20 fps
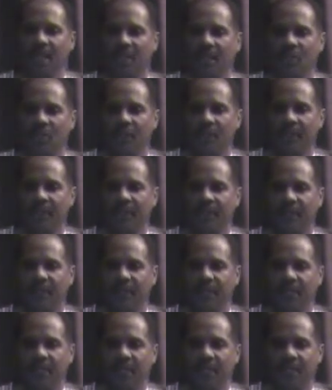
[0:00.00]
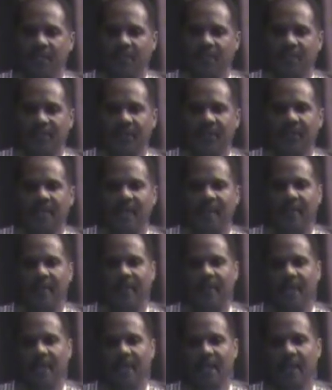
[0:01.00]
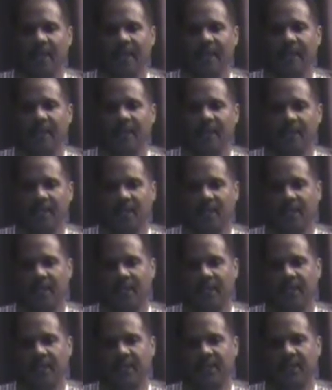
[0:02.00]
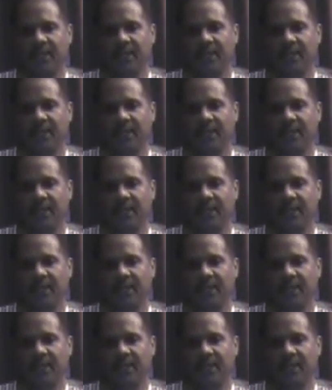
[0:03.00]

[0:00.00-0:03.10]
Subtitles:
and one is female. You must have the male and female energy